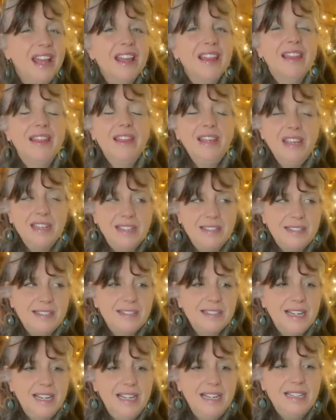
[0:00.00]

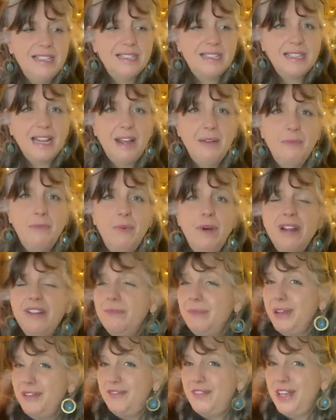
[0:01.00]
This is one
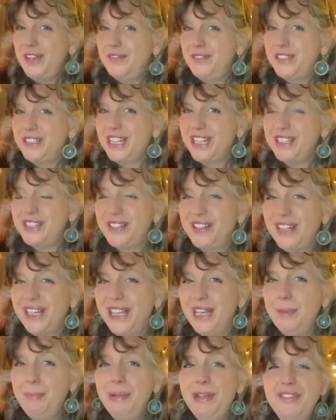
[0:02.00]
of my favourite dates of the
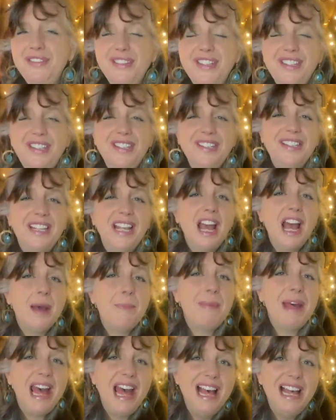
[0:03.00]
year because this is the
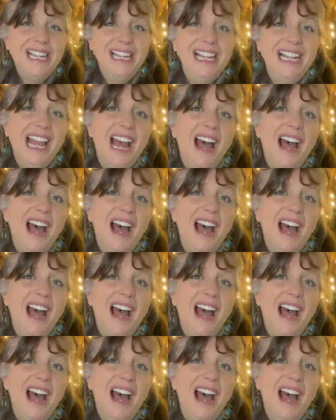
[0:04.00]
Ap Heli